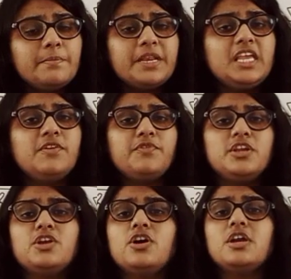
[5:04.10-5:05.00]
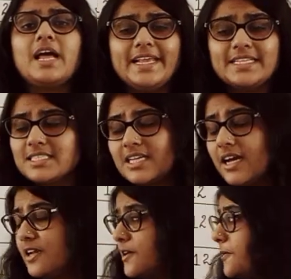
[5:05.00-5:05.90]
brief in your 9th
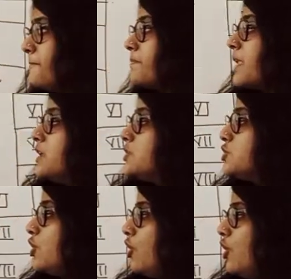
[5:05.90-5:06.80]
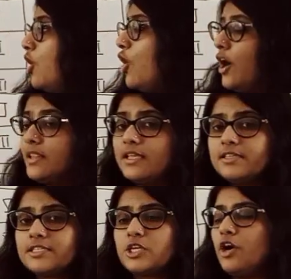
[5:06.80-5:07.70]
standard. So all
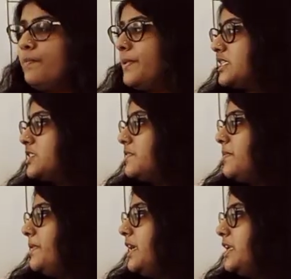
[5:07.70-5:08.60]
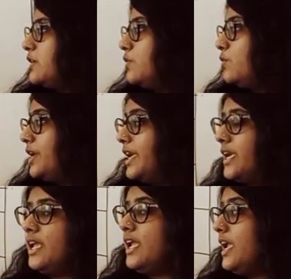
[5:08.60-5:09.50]
these topics will be
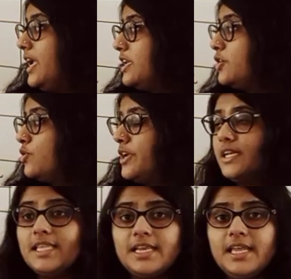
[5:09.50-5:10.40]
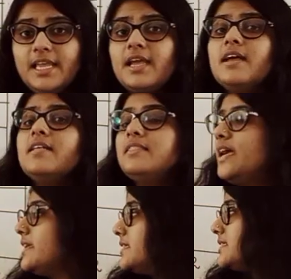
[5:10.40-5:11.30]
included in unit 3,
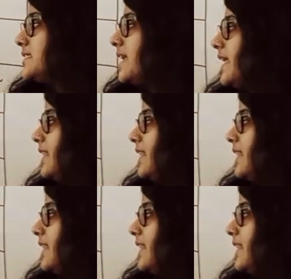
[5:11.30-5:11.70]
that is cell